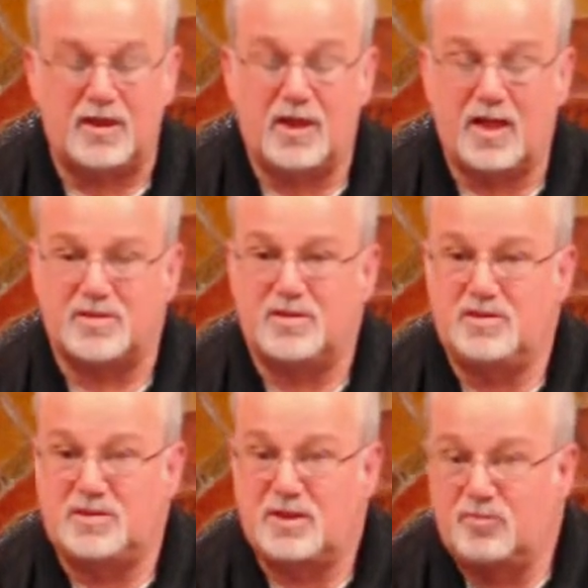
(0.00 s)
And as
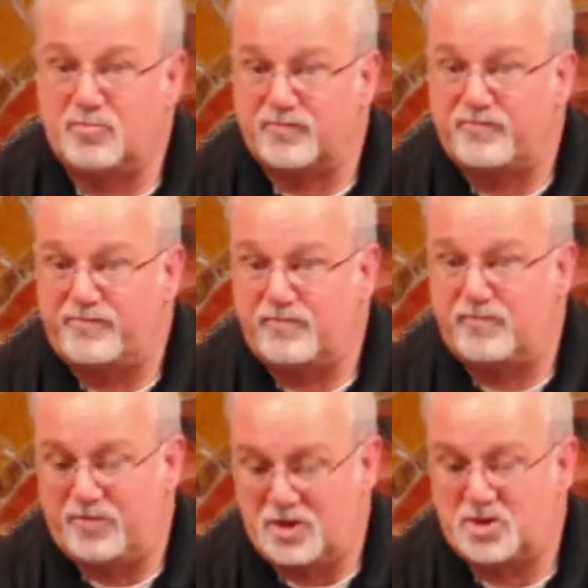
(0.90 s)
Ezekiel's
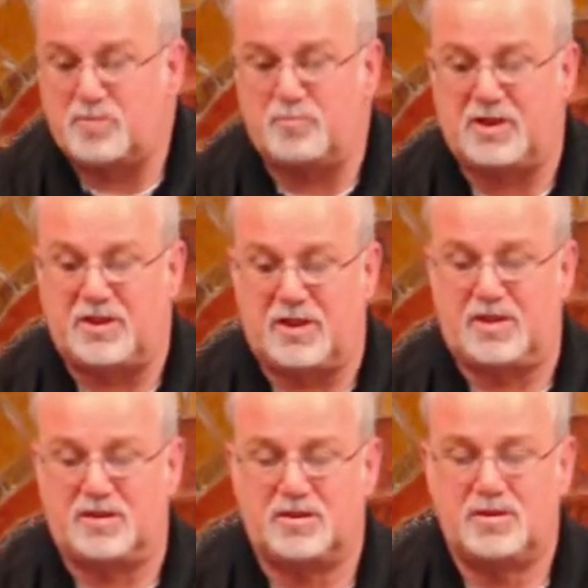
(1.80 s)
vision
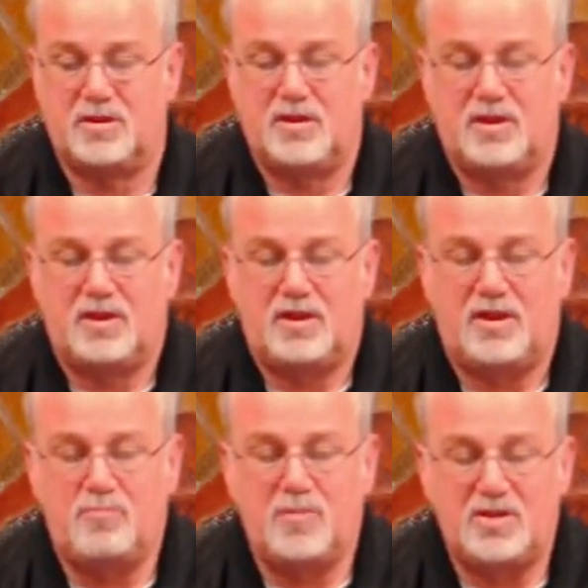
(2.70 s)
begins,
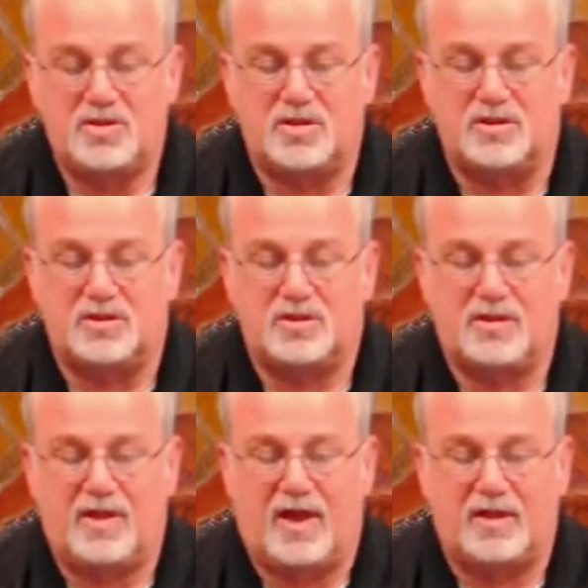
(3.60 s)
he mentions
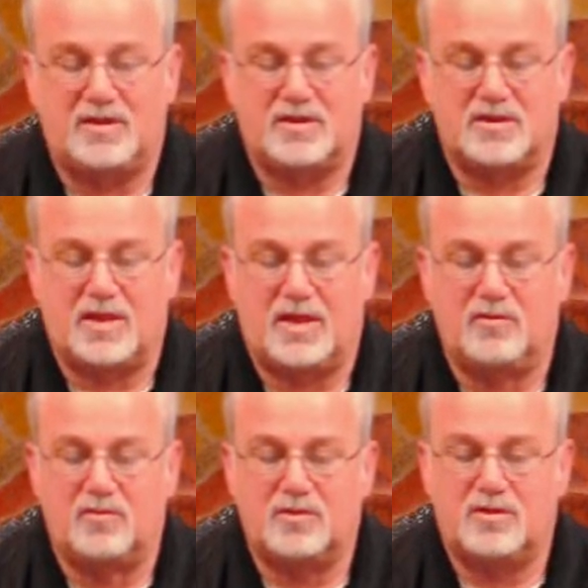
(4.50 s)
that. He says, And I
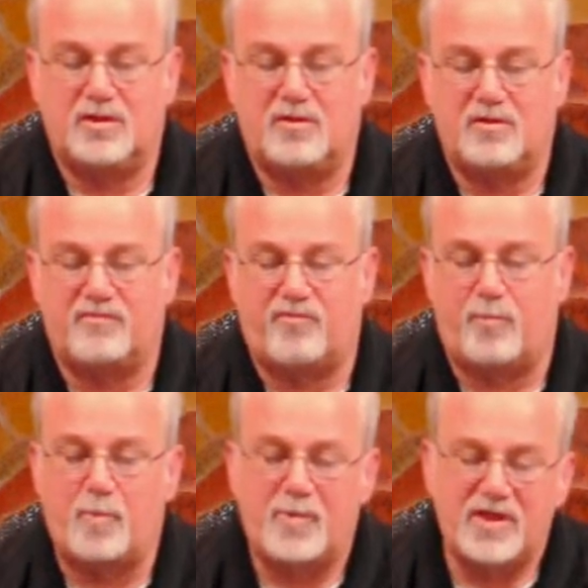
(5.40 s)
looked there in the
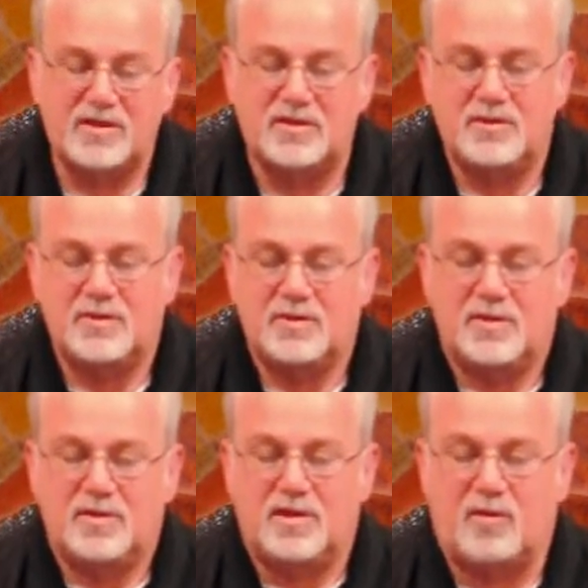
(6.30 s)
firmament
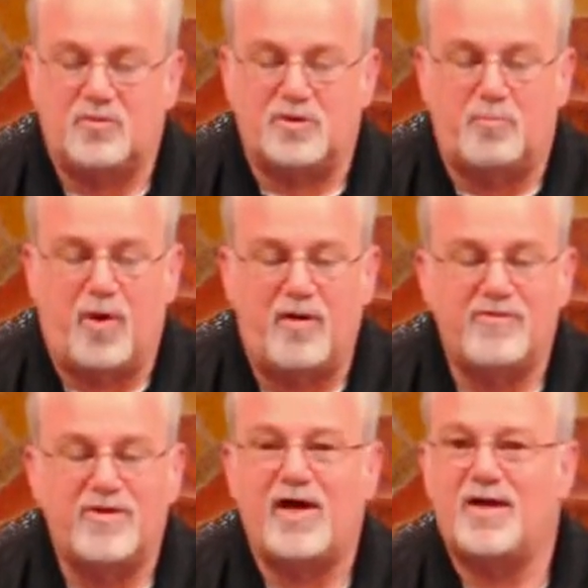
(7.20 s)
that was
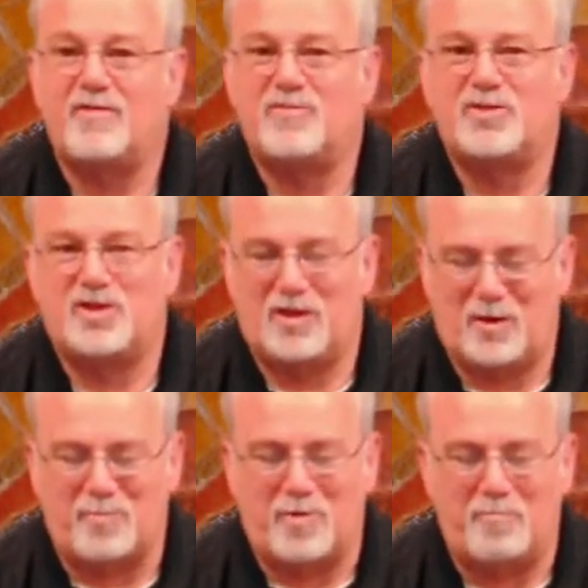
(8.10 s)
above the head of the
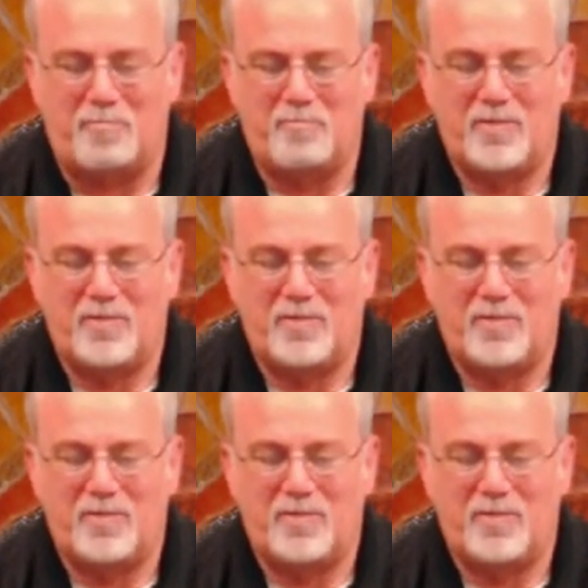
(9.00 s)
cherubim.